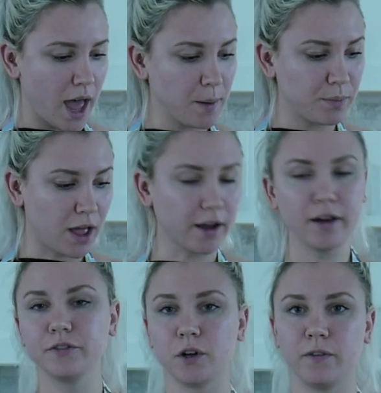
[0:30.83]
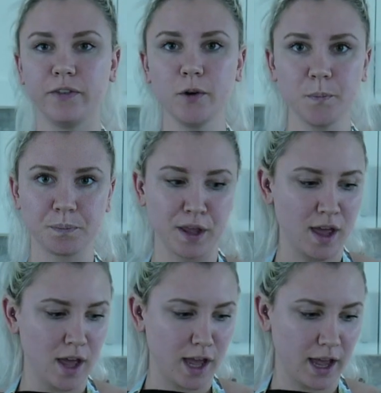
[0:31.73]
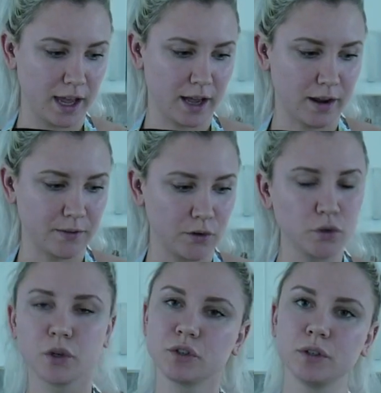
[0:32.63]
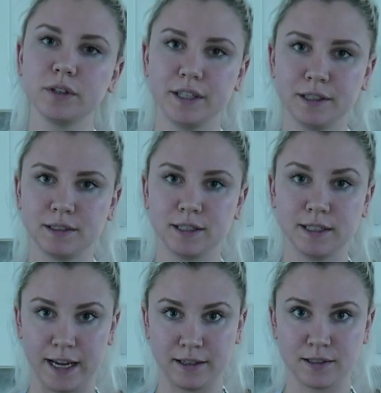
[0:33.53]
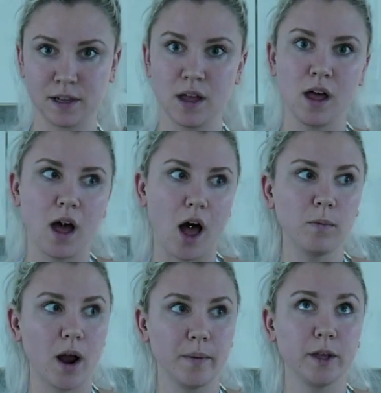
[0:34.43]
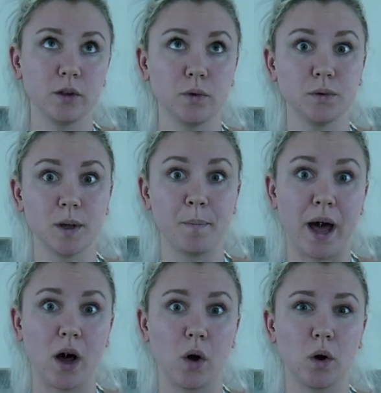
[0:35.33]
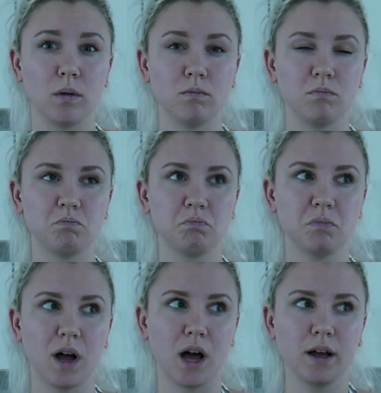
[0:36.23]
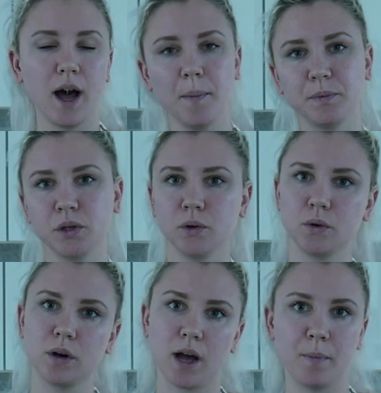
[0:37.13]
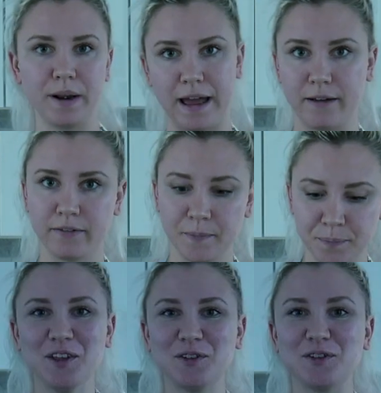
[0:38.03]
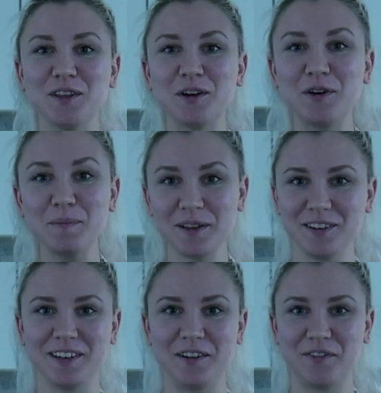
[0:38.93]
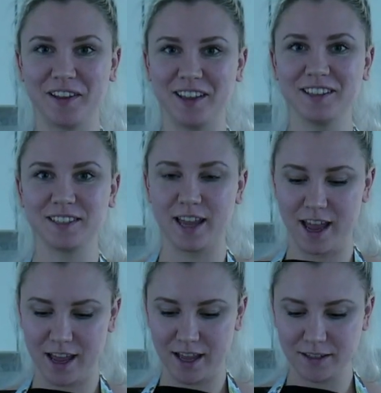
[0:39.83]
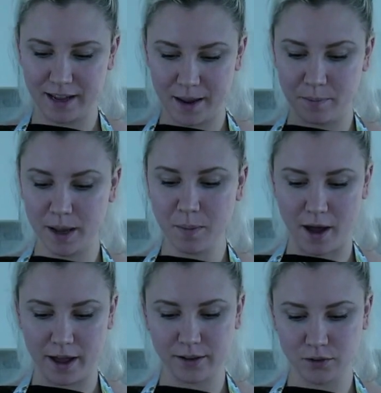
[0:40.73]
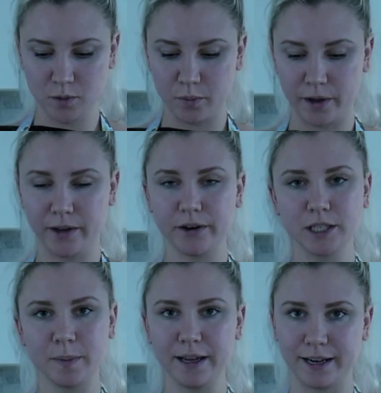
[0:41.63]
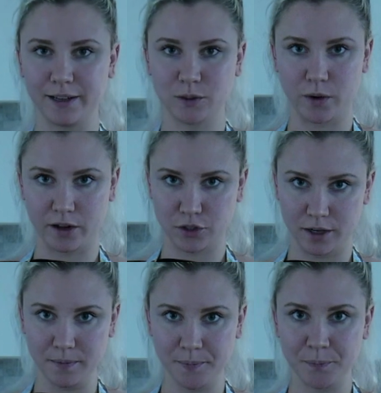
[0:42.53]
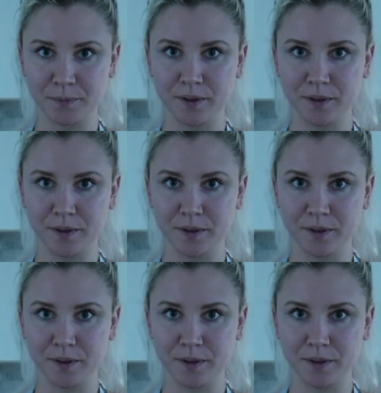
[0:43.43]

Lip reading: a block of tofu, and nutritional yeast to taste. I'll probably use about a cup to a cup and a half. So the equipment you need for this is a big pot to boil your spaghetti squash in,